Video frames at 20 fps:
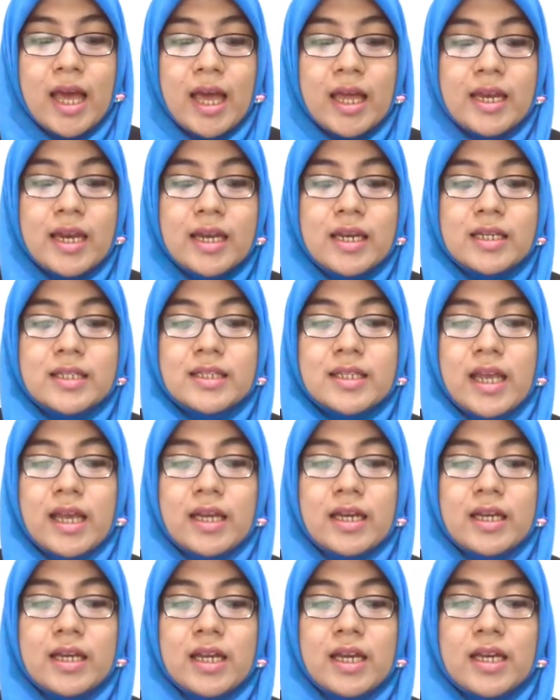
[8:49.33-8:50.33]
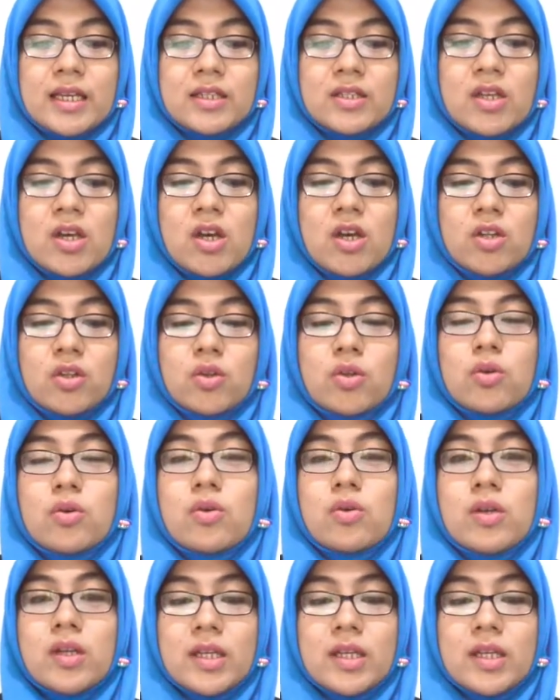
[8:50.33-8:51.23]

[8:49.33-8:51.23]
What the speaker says: And then the second is to